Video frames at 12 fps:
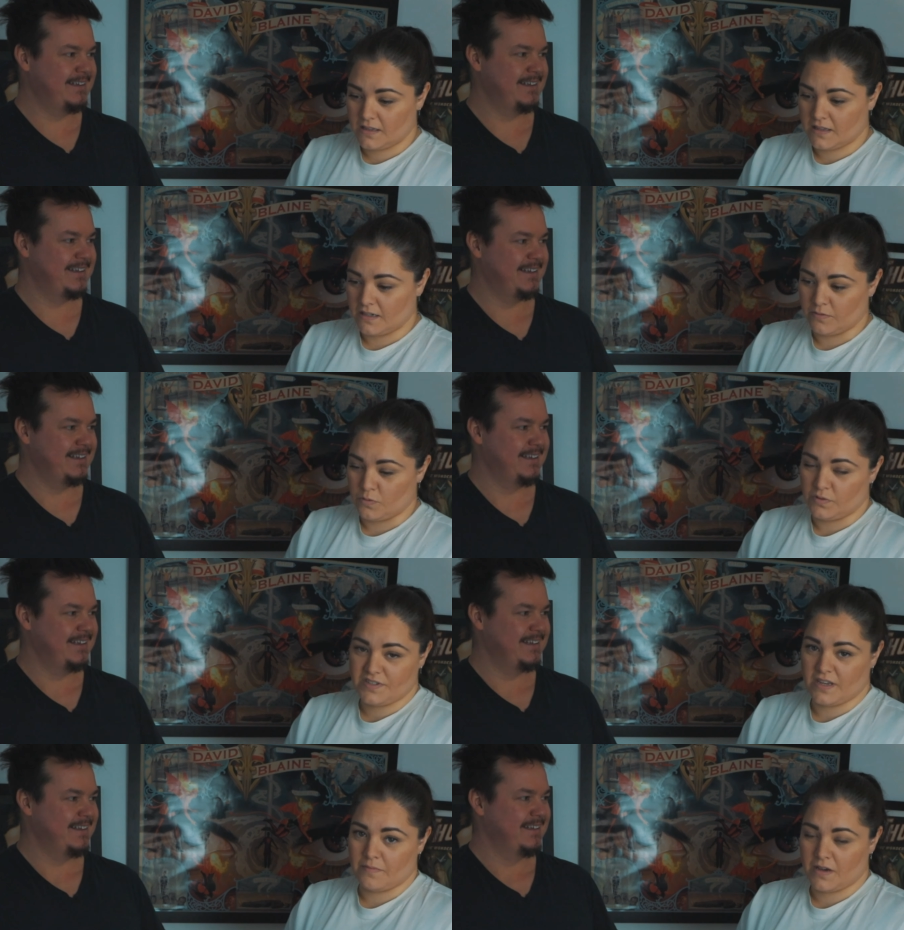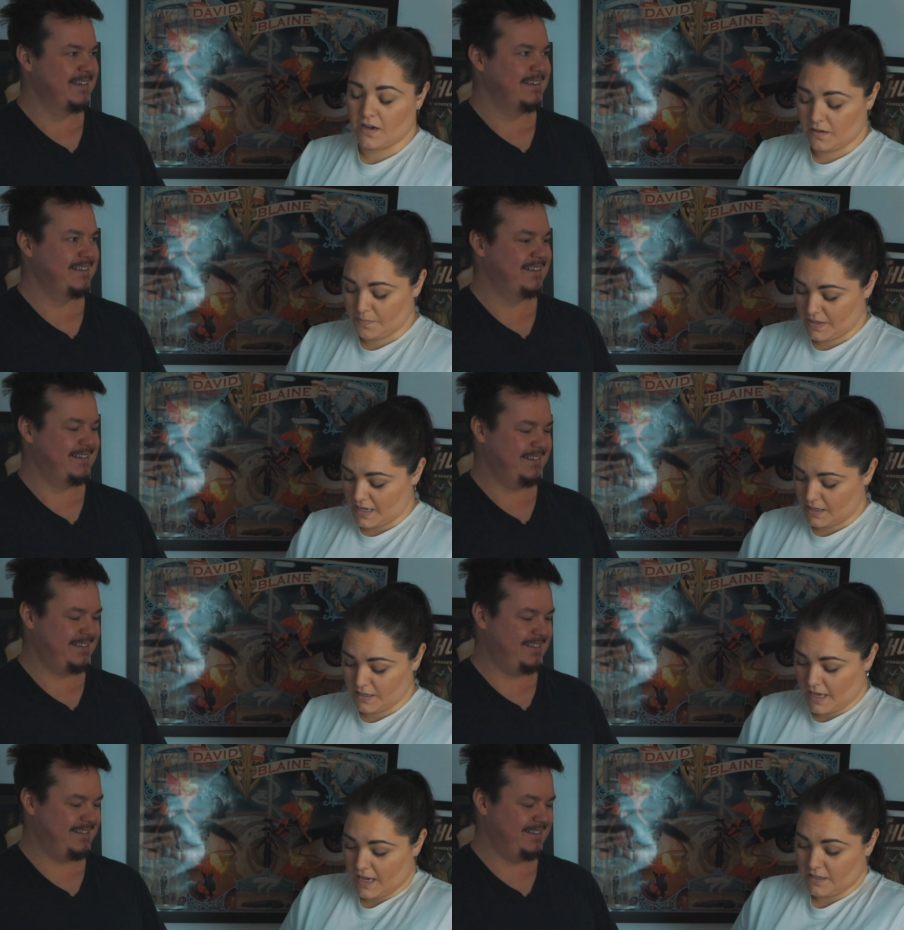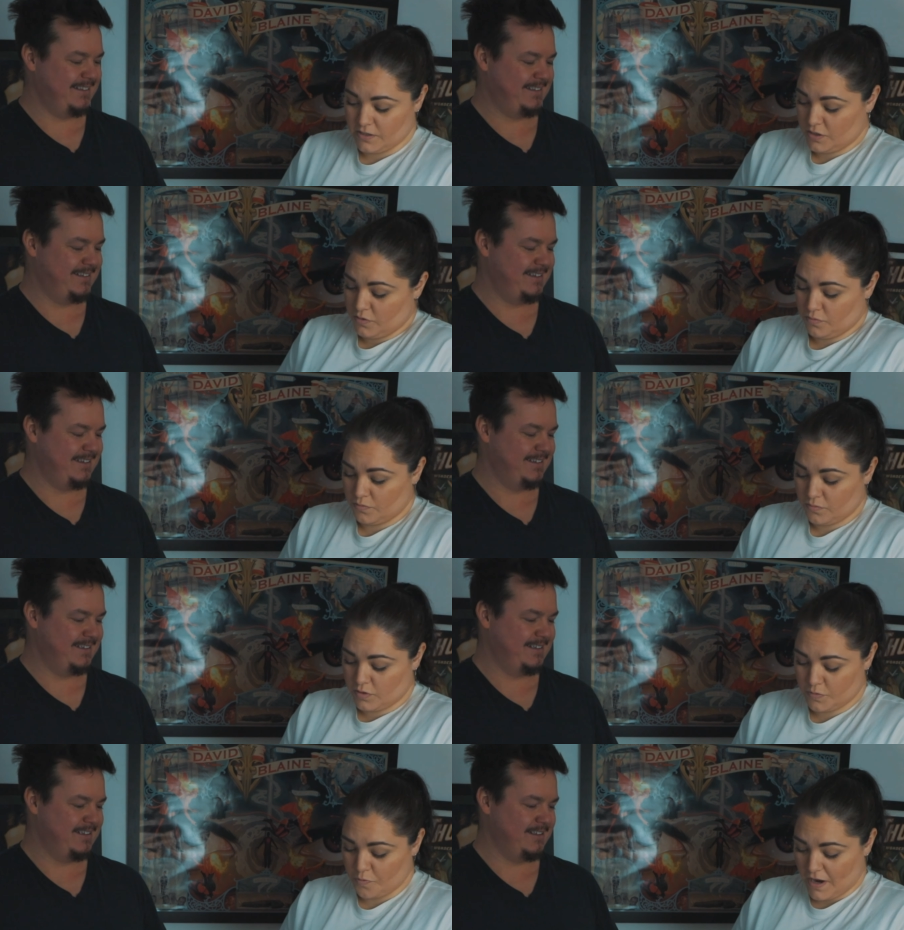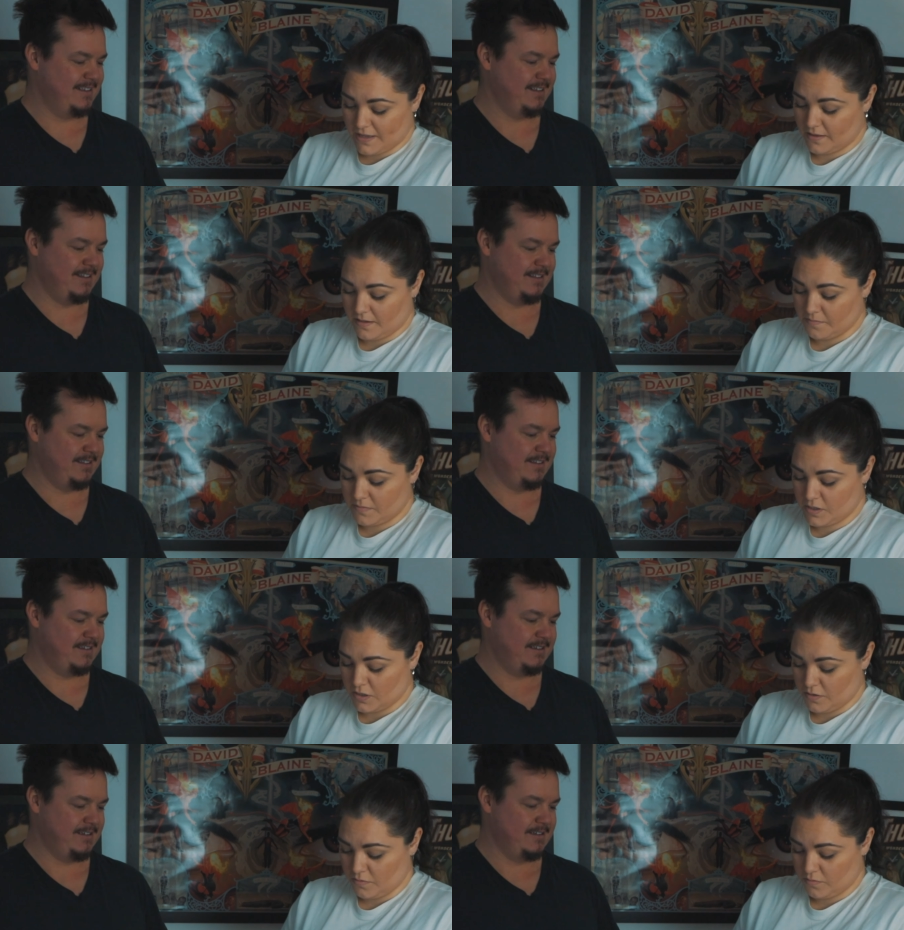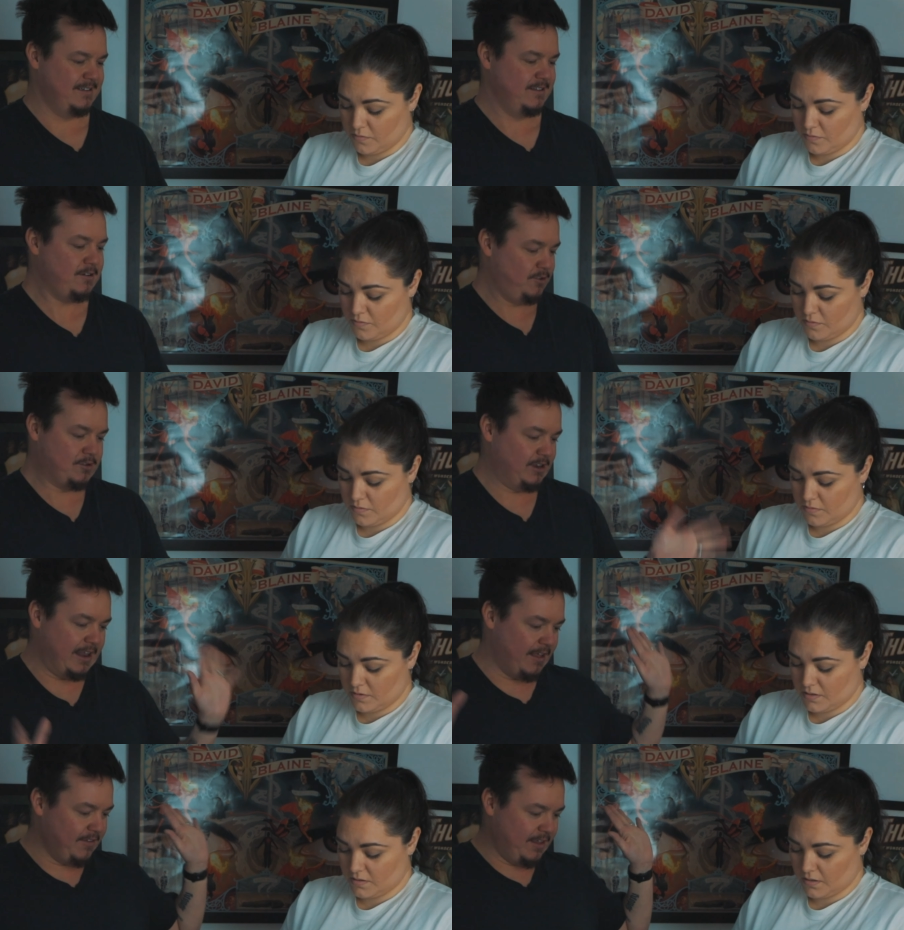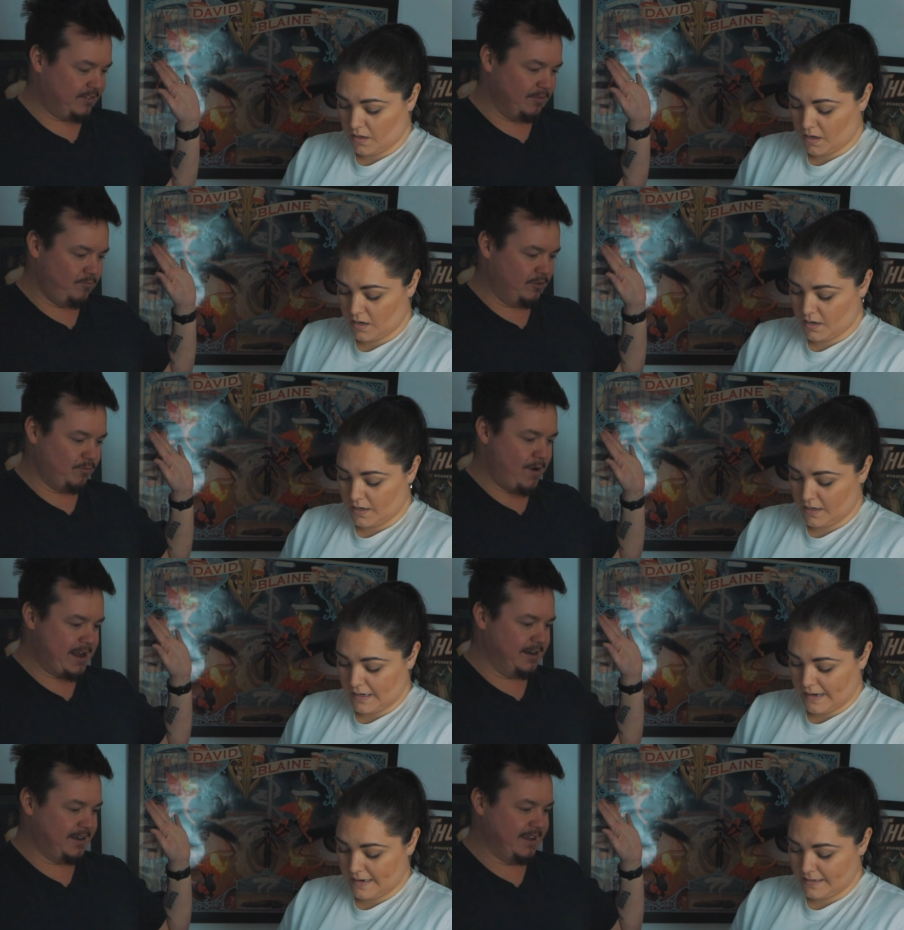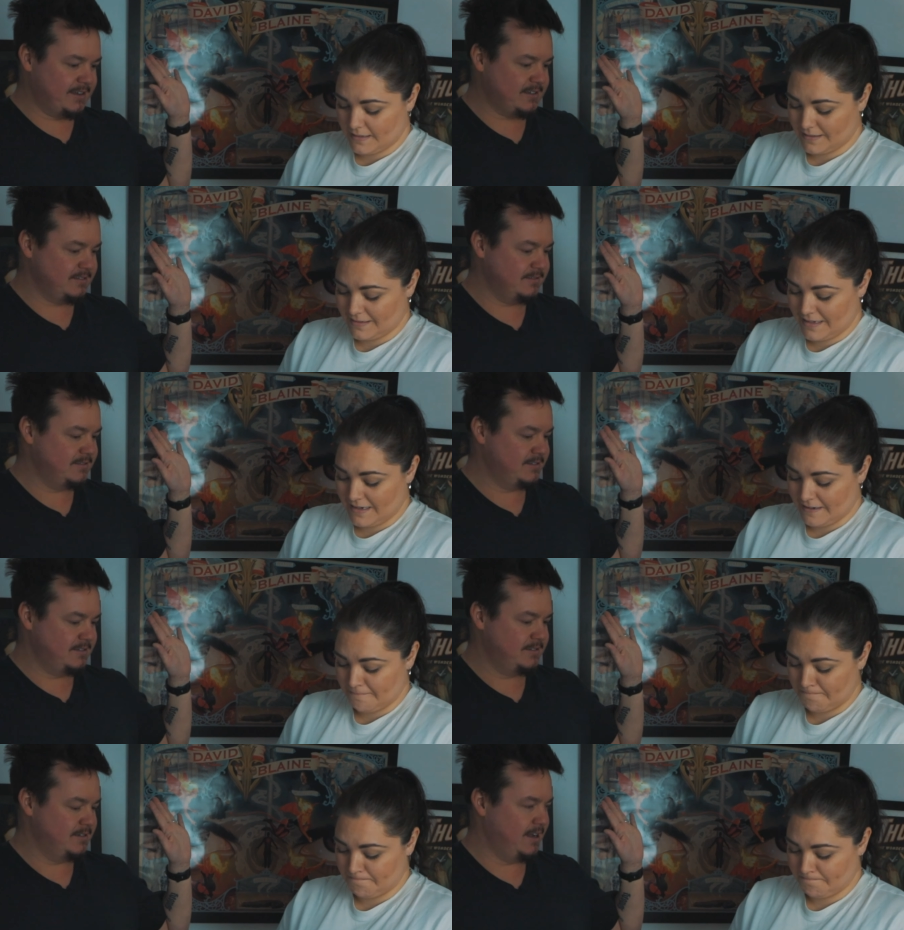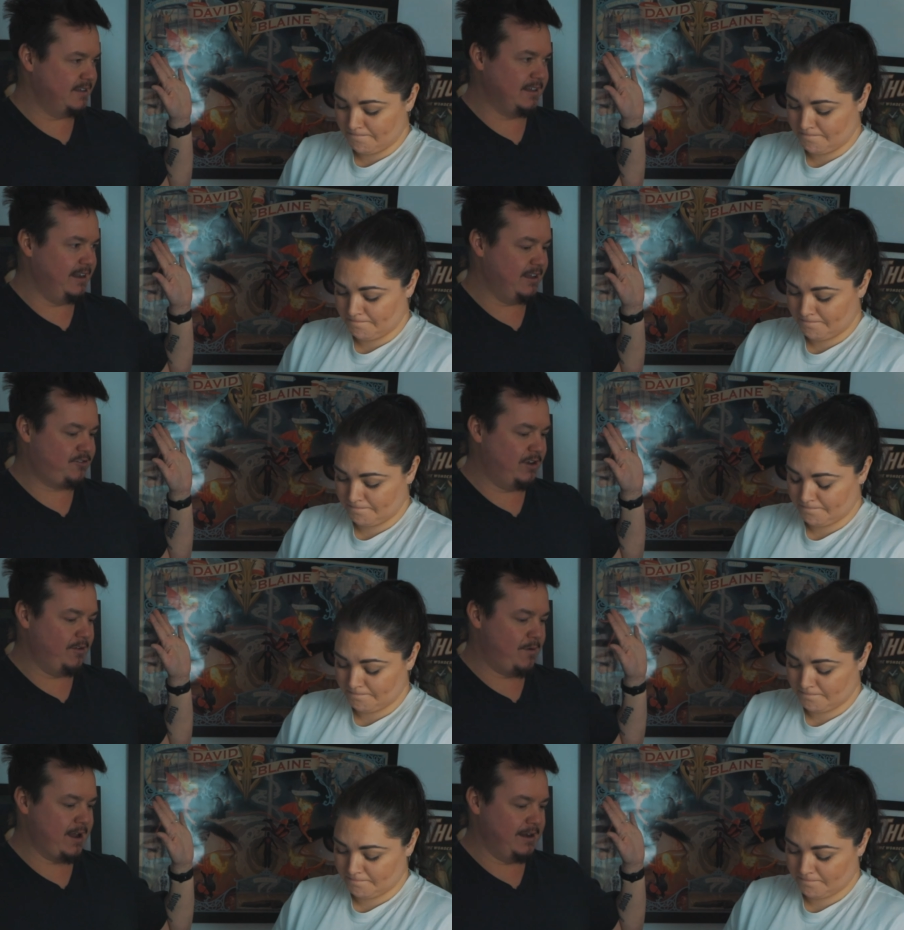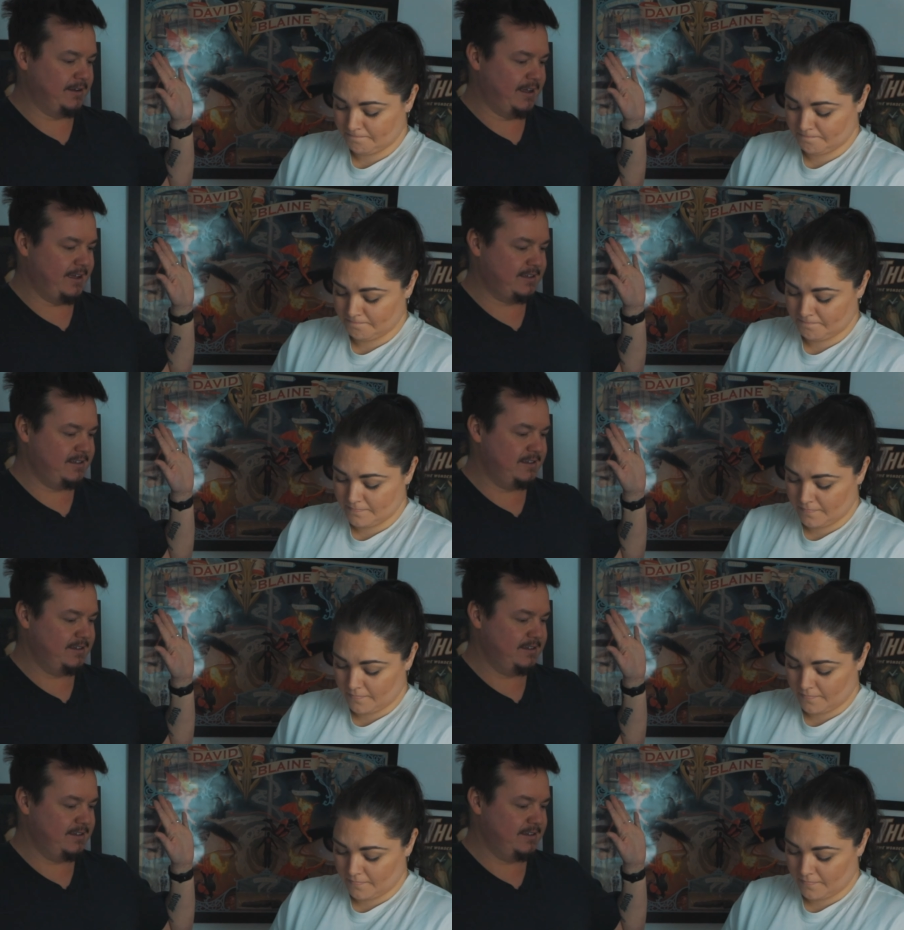Speaker 1: they're all the same card, but then at the end you spread them. So
Speaker 2: No, you can. Uh, it's a. It's a regular deck. yeah, It's a literally a regular deck.